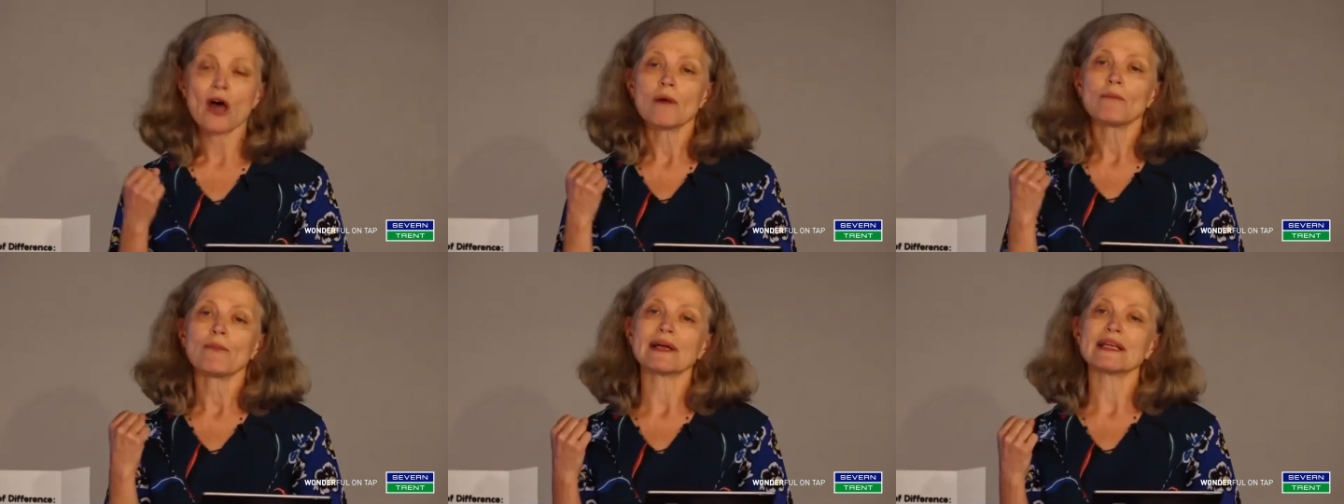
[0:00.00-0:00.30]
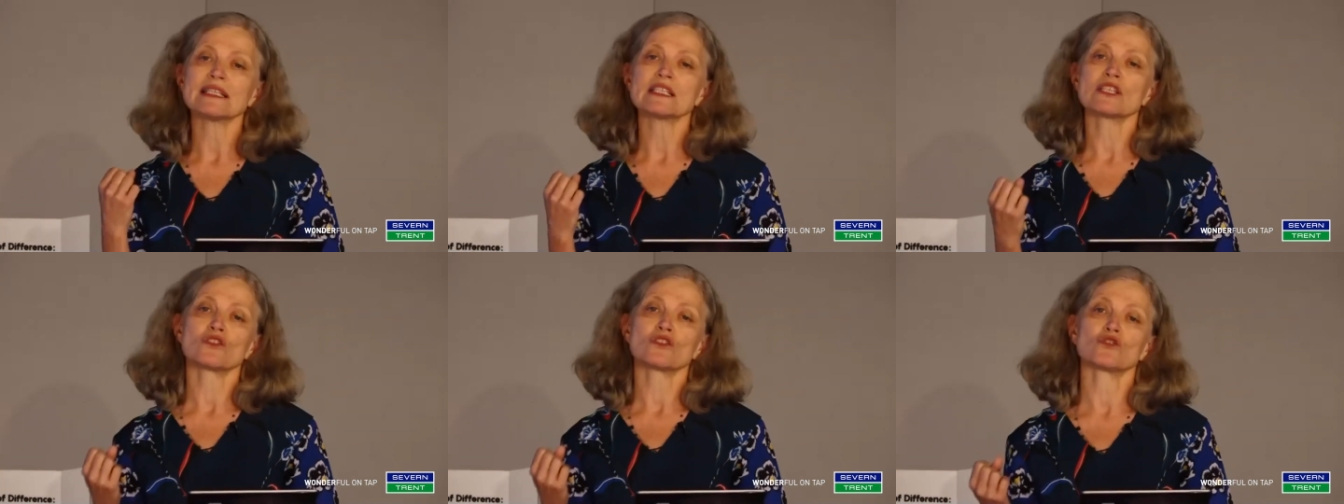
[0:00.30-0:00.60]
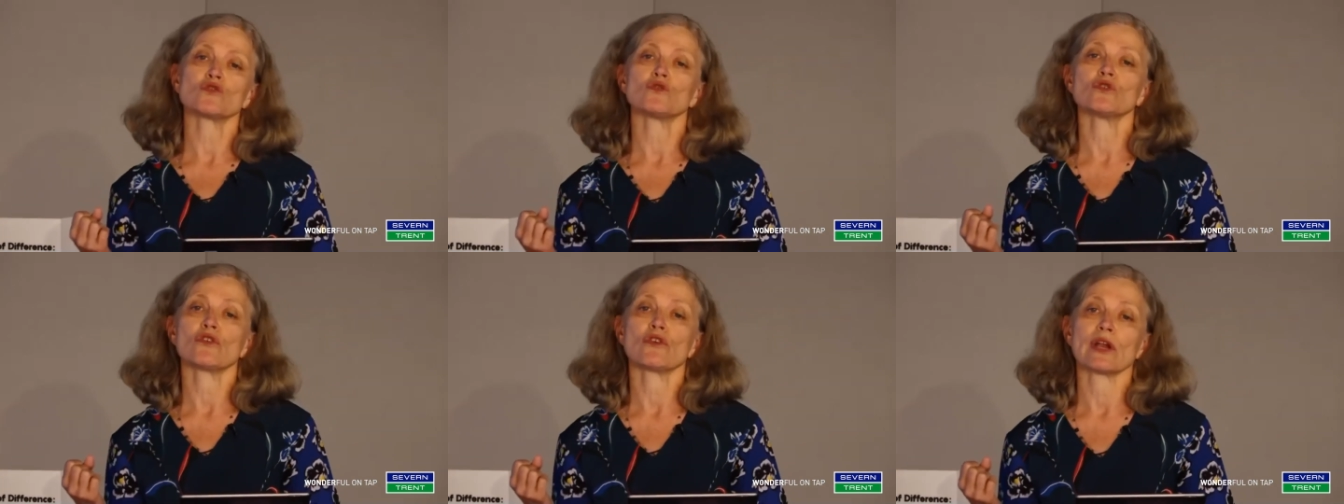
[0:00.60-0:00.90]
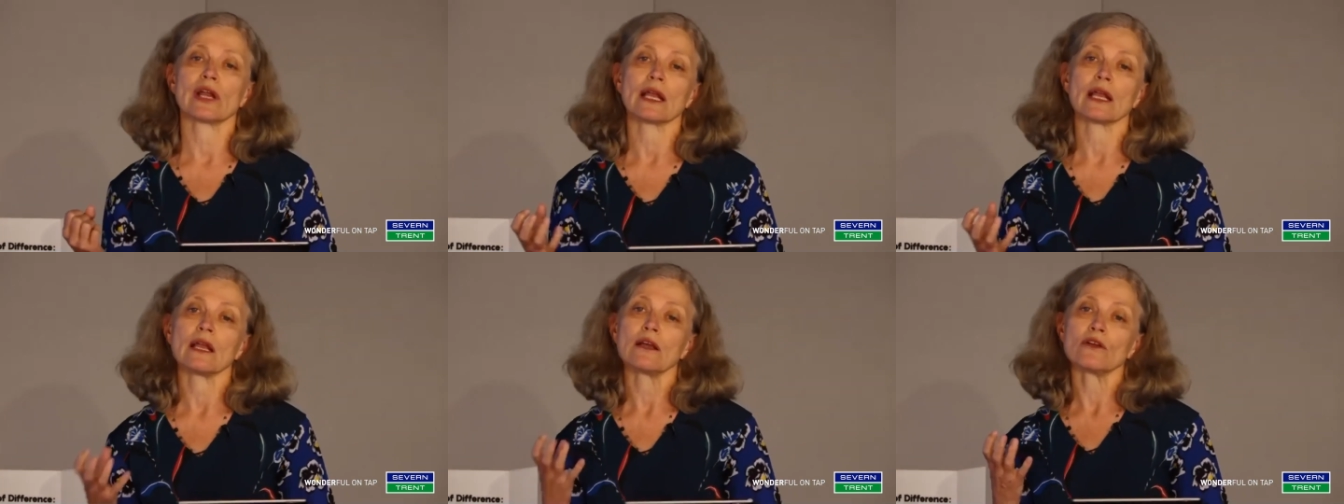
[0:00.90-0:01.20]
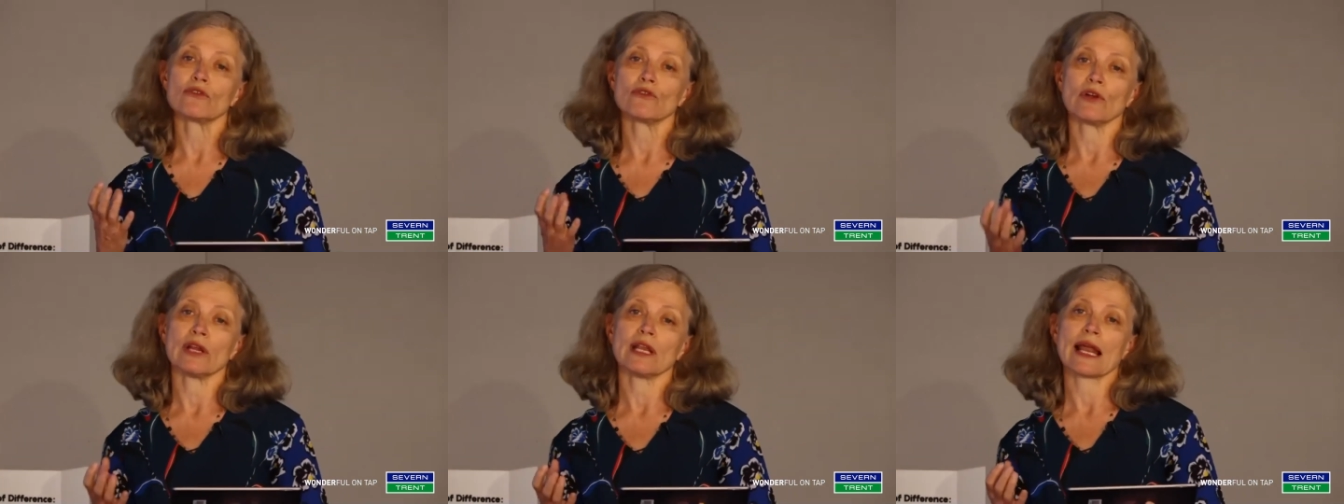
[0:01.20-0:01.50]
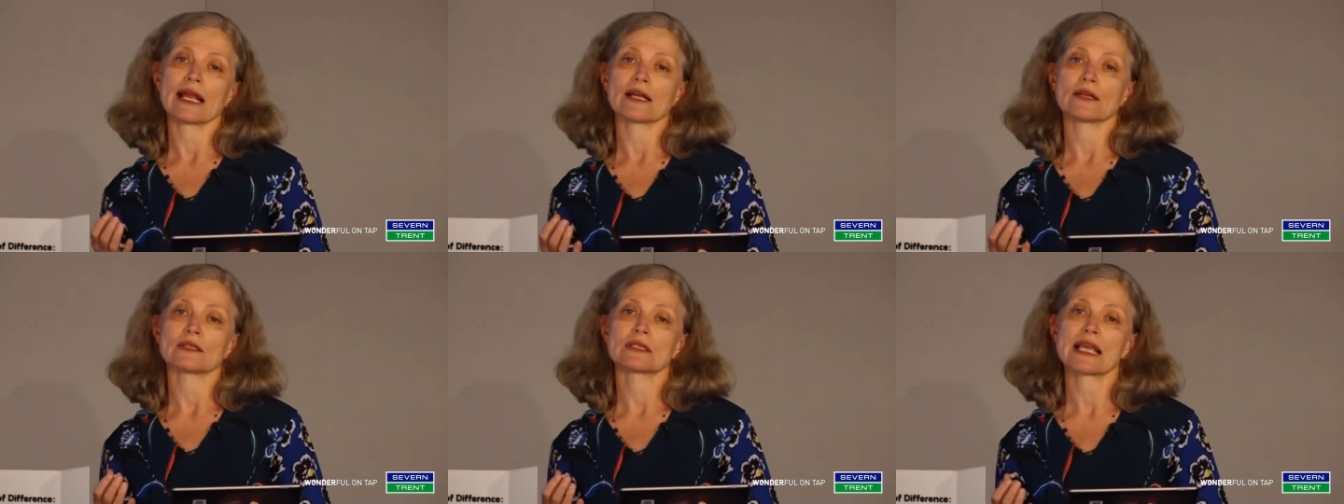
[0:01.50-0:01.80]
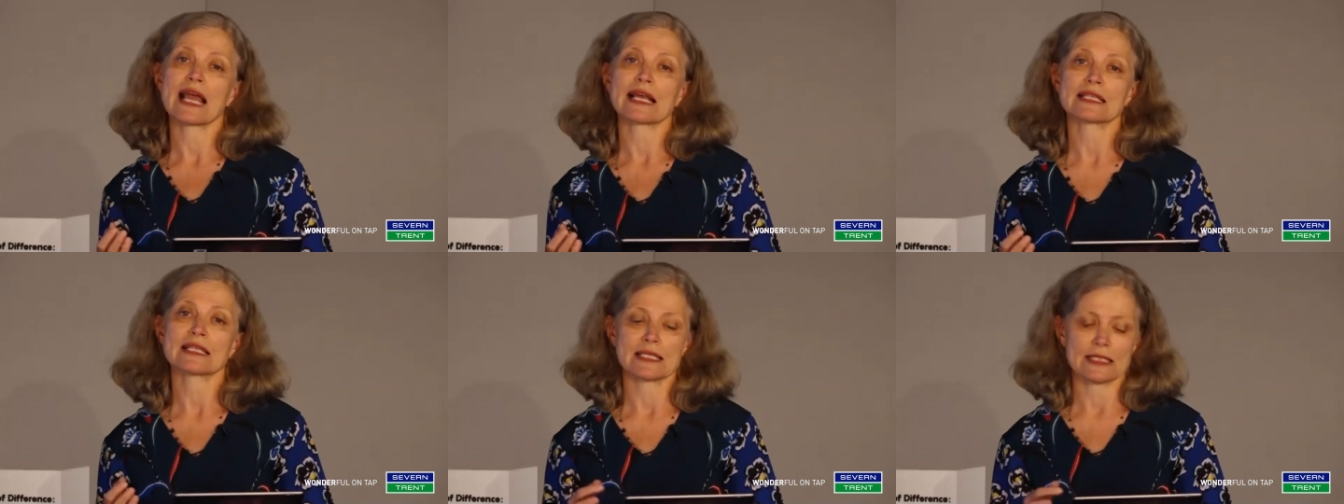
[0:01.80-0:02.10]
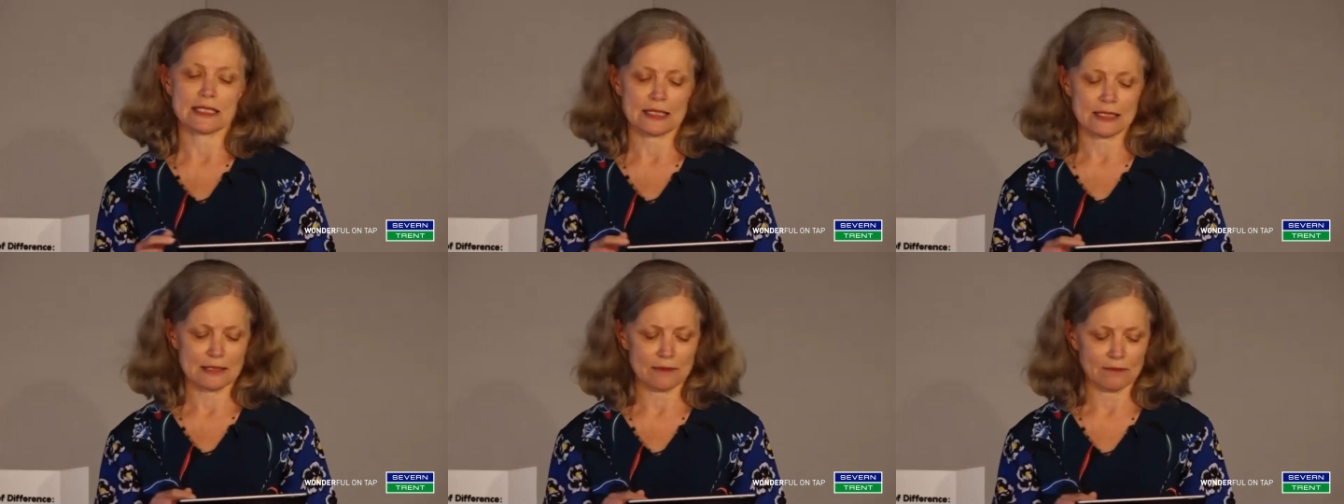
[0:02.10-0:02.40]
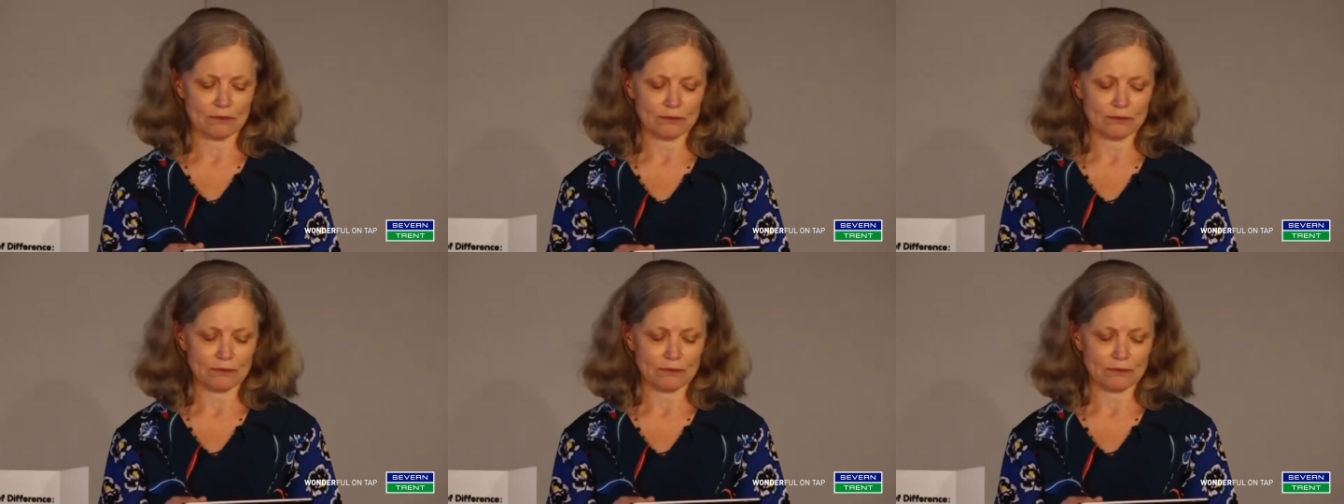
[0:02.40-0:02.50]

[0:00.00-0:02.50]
by storing greenhouse gases.